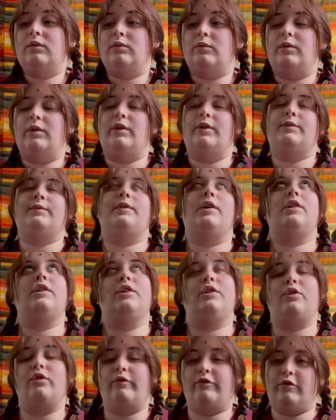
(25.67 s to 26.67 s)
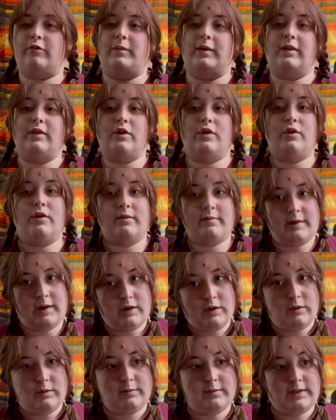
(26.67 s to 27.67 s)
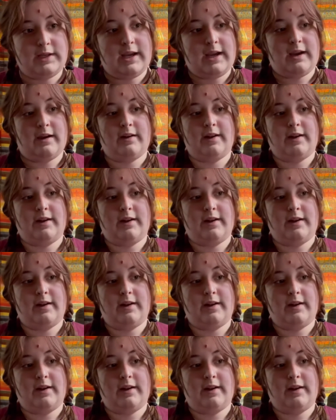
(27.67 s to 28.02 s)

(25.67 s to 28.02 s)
well, not local for me, local in my hometown.